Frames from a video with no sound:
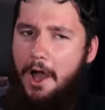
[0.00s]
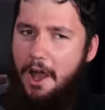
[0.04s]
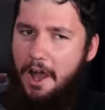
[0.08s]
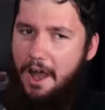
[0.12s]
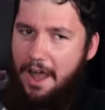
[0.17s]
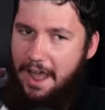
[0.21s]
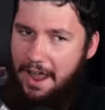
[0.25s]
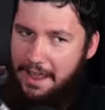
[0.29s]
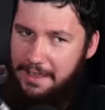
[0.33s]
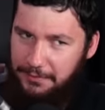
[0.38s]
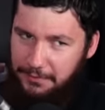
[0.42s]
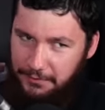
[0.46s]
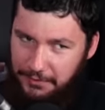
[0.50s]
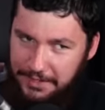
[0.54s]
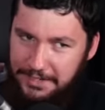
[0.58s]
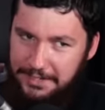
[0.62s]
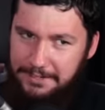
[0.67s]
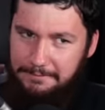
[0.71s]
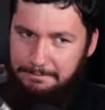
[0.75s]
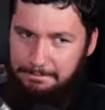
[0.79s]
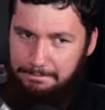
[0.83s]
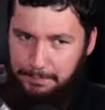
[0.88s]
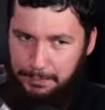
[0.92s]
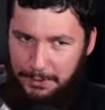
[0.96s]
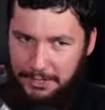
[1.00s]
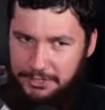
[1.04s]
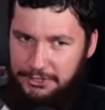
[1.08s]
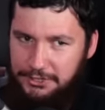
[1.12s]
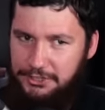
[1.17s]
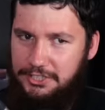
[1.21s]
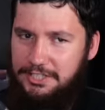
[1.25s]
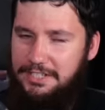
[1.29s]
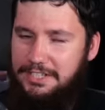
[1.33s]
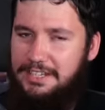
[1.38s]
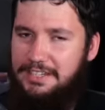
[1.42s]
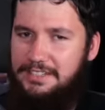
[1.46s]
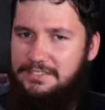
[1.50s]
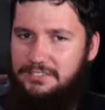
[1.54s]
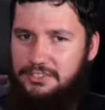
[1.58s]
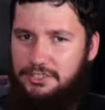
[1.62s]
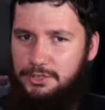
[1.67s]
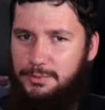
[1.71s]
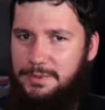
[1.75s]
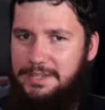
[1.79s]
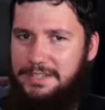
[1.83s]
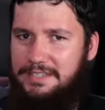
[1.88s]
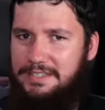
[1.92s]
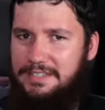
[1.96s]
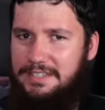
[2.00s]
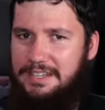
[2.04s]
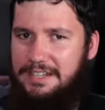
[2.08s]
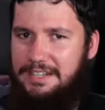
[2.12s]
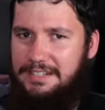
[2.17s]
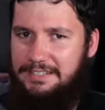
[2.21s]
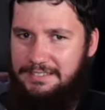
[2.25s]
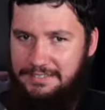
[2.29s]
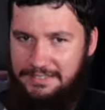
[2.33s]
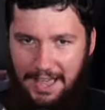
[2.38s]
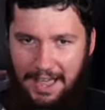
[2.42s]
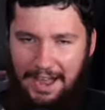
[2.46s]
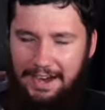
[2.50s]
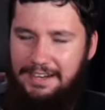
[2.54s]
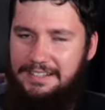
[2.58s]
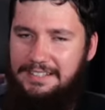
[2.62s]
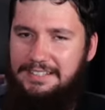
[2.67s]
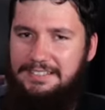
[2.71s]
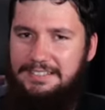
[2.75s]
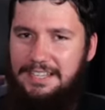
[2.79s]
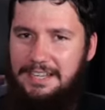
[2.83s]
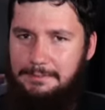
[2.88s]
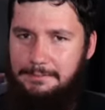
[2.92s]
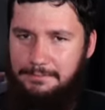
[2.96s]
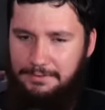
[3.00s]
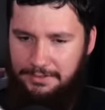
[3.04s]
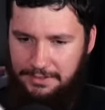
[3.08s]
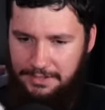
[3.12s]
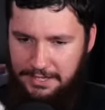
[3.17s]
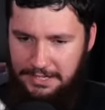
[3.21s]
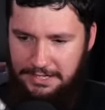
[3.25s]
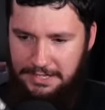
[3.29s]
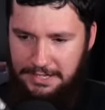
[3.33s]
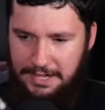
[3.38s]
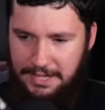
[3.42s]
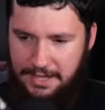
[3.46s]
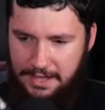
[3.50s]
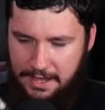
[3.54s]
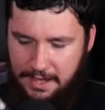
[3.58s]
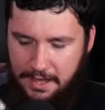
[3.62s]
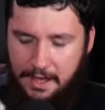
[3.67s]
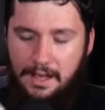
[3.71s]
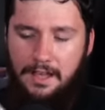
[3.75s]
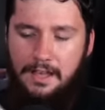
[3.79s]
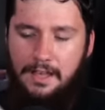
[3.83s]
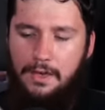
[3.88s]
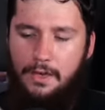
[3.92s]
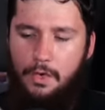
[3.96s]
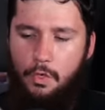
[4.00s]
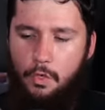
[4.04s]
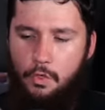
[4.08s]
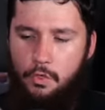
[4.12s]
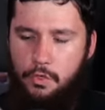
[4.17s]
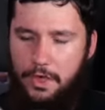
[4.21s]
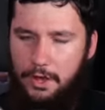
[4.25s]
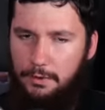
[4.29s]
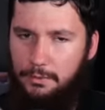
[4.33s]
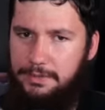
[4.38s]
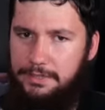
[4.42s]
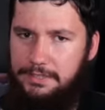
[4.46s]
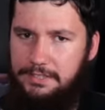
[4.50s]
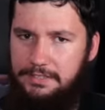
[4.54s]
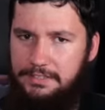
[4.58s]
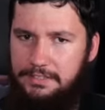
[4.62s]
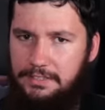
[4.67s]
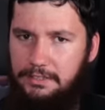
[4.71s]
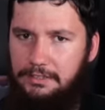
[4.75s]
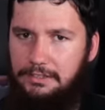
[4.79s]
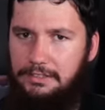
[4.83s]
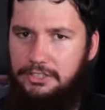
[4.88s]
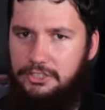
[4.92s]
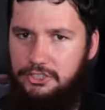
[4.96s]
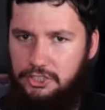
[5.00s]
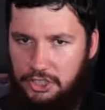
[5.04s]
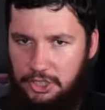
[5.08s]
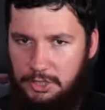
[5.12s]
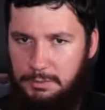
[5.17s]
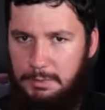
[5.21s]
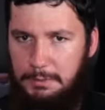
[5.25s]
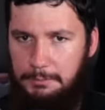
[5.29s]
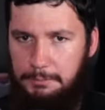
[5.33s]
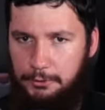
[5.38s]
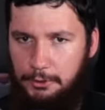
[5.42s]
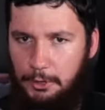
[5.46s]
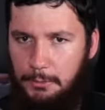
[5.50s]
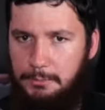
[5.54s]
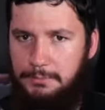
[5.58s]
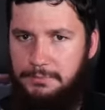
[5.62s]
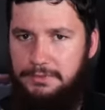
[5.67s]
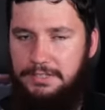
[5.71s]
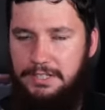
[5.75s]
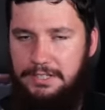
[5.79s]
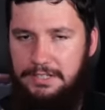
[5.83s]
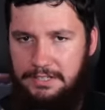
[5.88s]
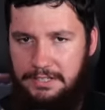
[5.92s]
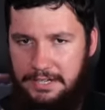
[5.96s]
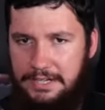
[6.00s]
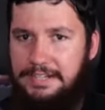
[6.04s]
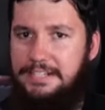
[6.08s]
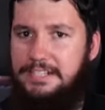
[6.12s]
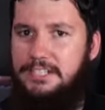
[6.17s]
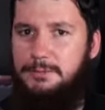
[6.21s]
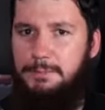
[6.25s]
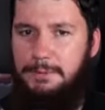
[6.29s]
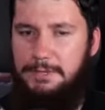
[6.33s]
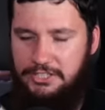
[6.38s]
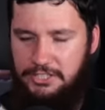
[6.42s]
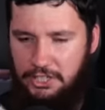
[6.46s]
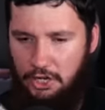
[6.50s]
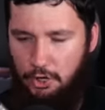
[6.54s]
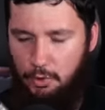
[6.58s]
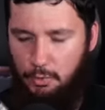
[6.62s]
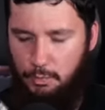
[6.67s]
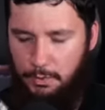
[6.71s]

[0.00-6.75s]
I think Budgie is doing the exact same thing here. There are still legitimate problems that need to be dealt